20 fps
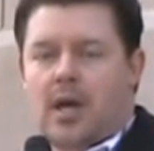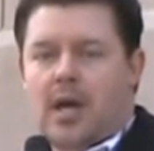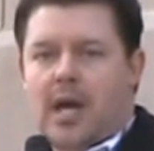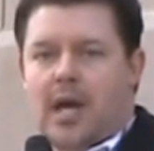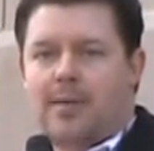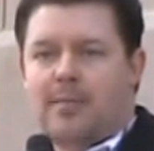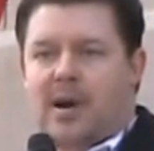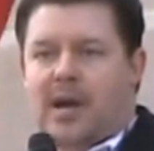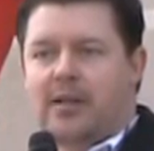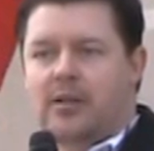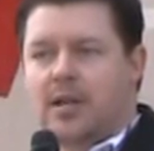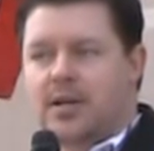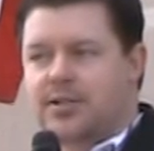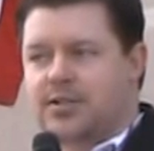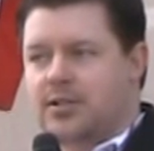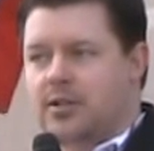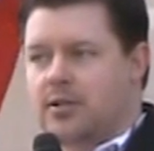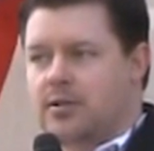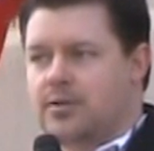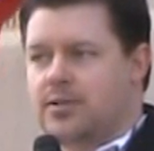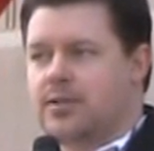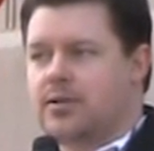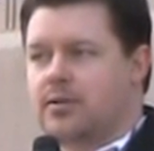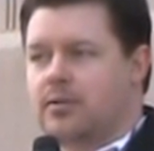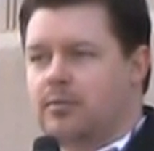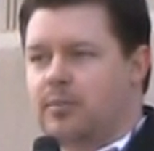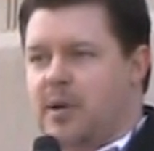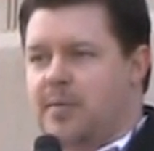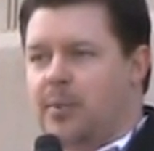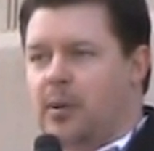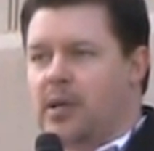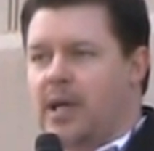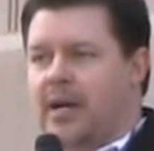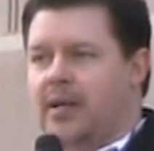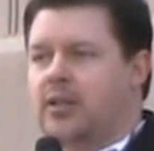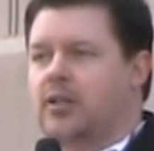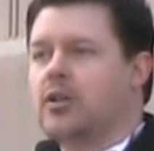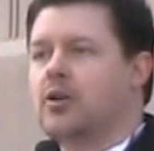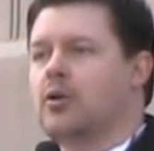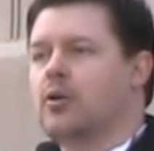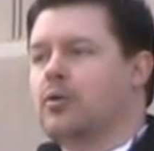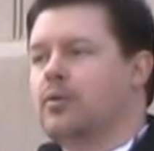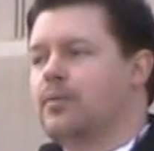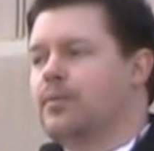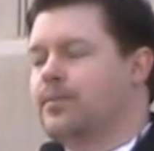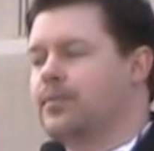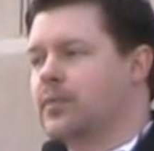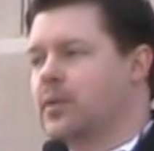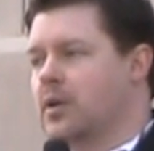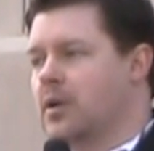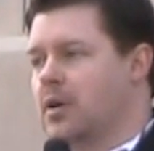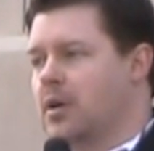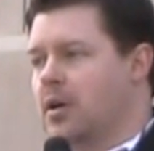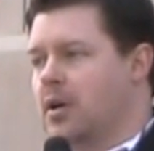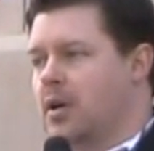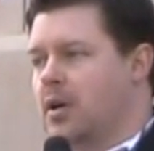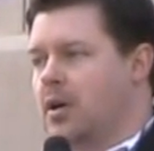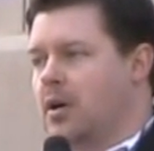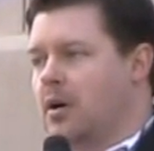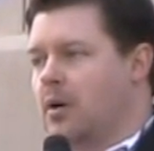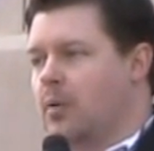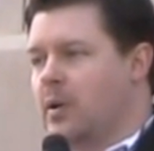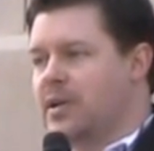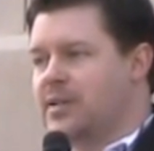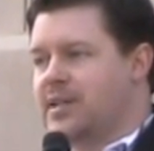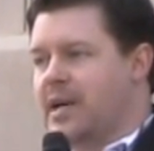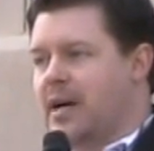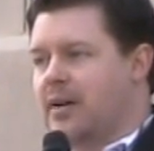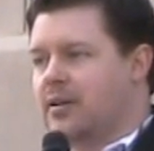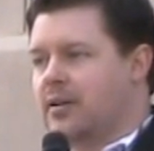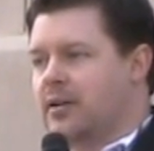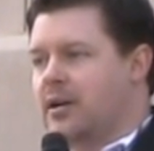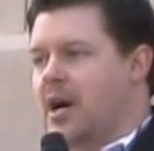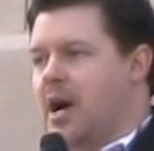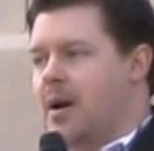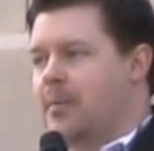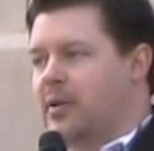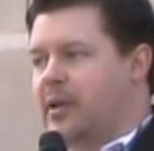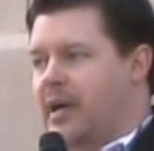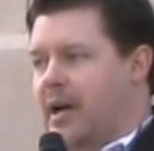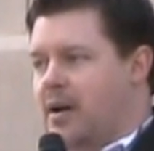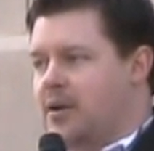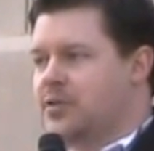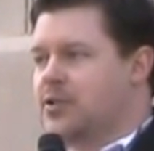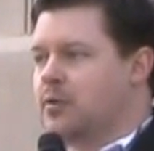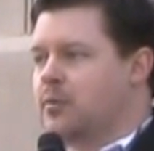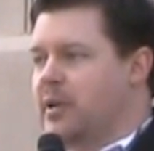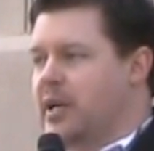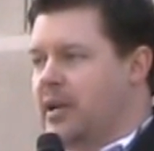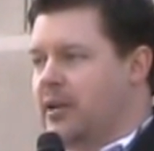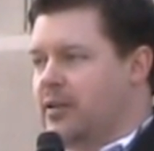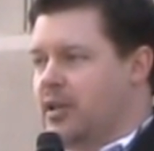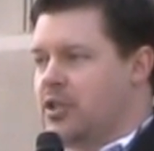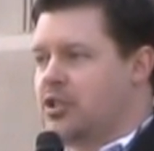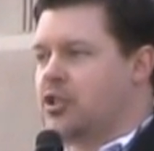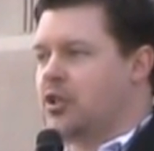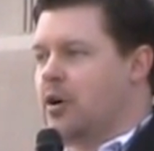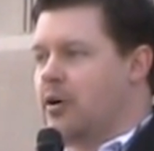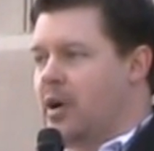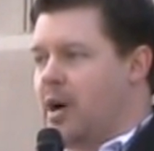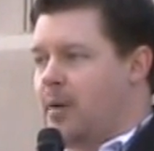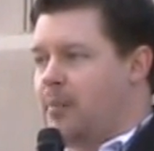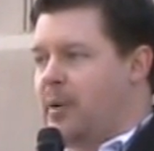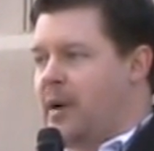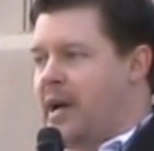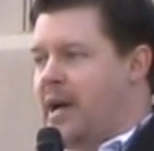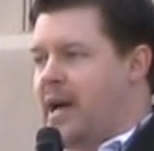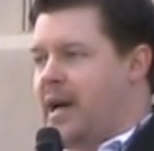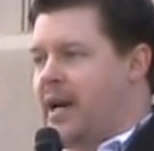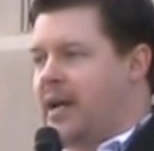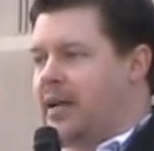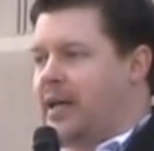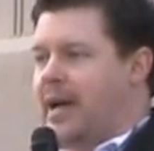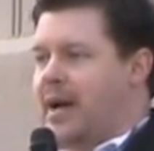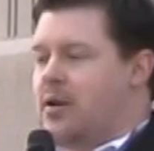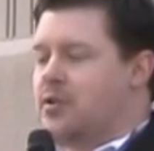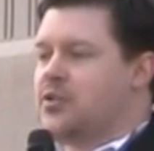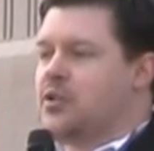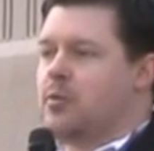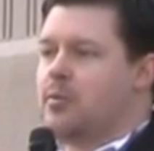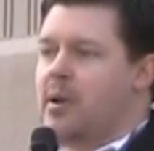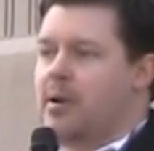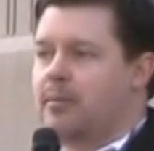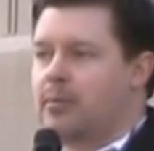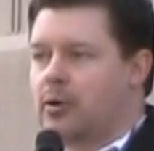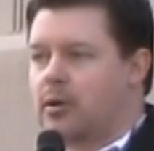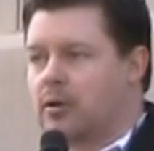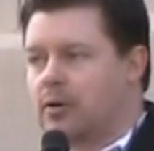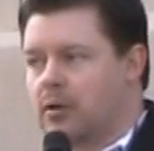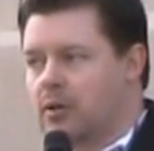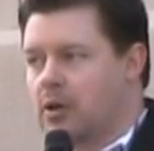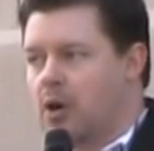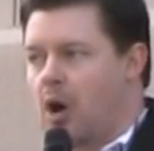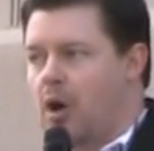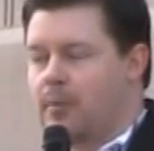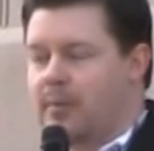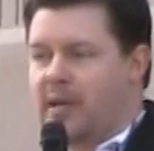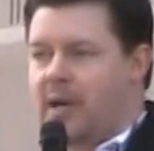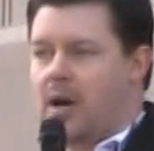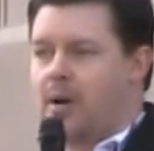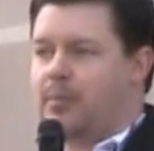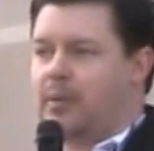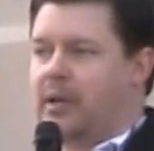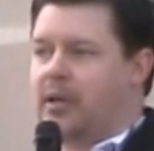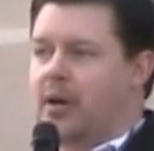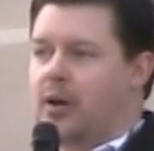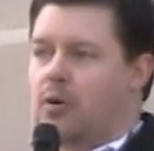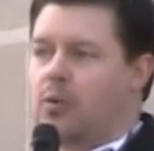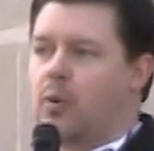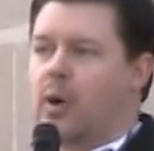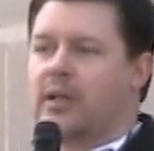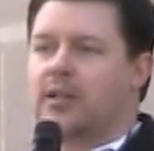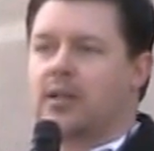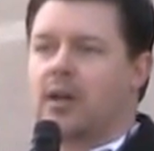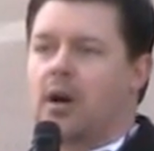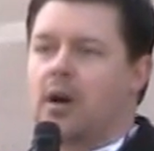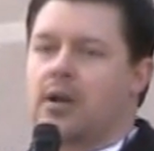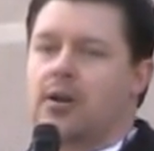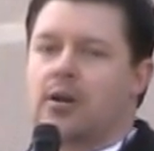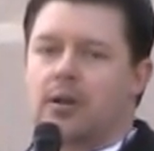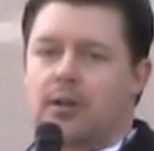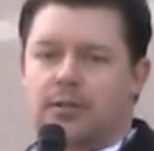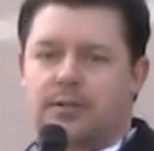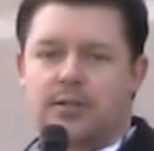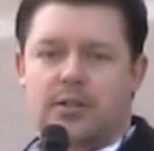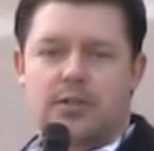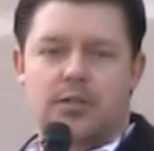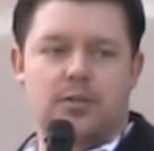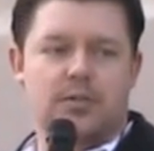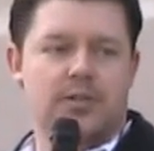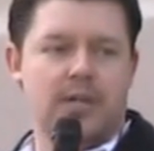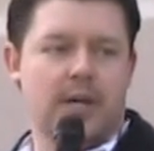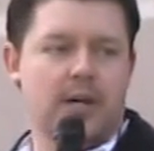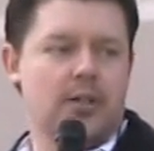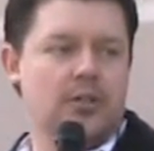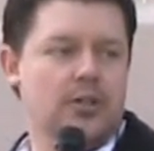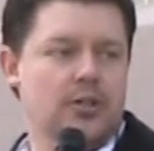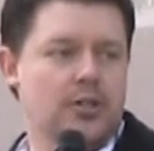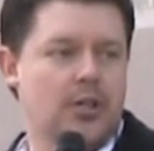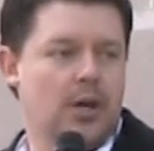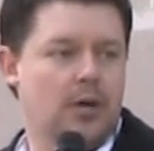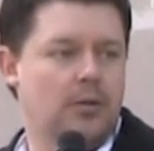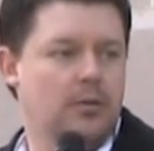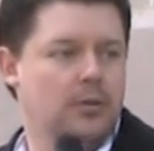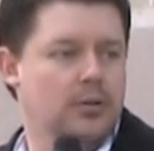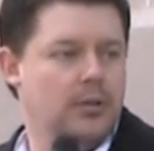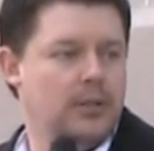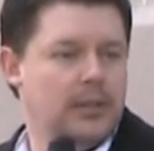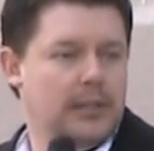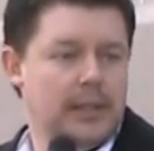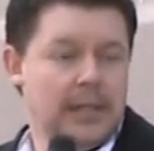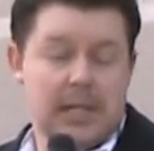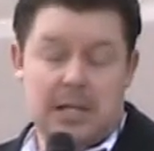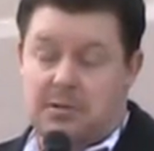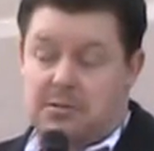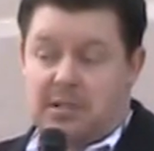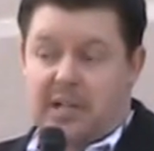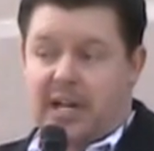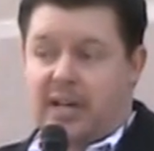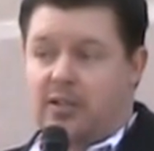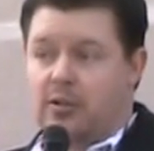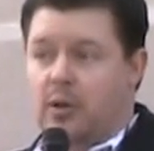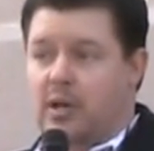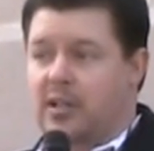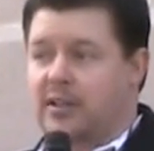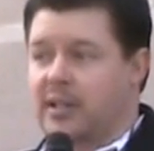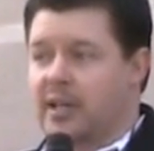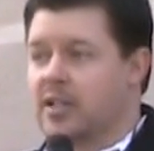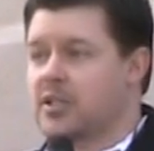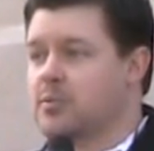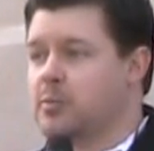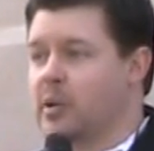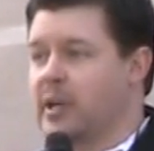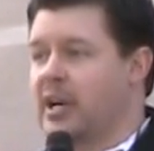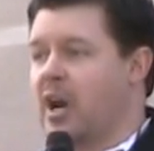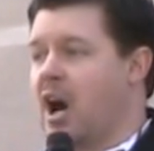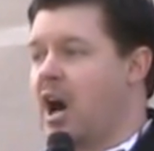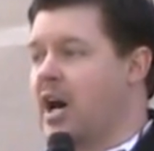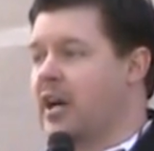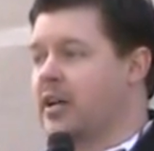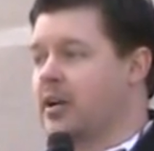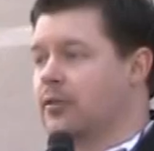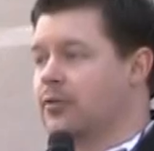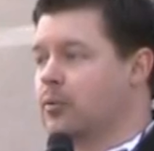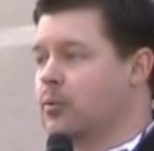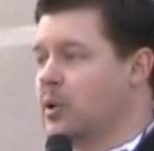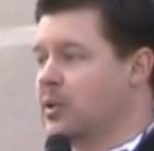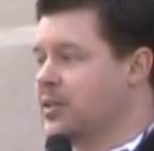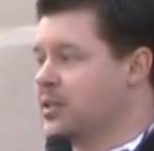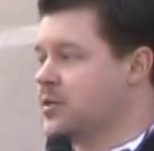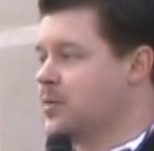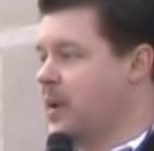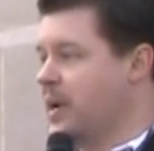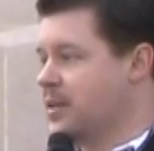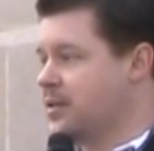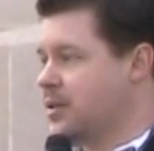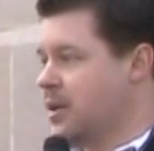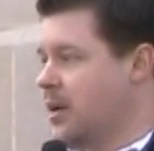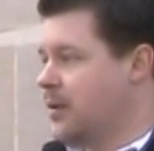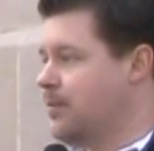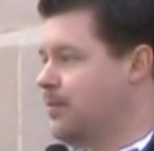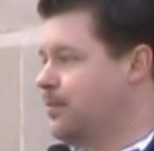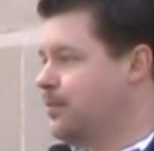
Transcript: And my listeners, people like you, went down to the Common Council meeting. They showed up, and I had a council member call me up and go, "What on earth did you say on your show?" So I didn't do anything. I just played audio from what this man said.